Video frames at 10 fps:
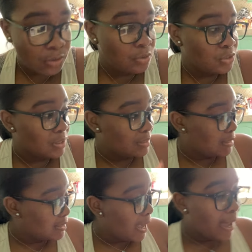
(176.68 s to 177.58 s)
So I
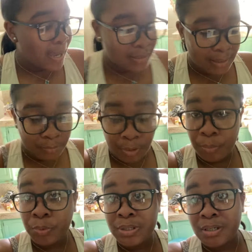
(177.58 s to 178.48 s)
did that, and then I'm
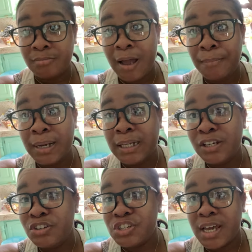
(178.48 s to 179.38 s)
going to grab my
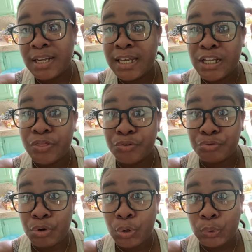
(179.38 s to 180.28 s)
lunch and hit the
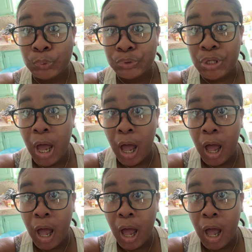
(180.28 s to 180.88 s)
road. I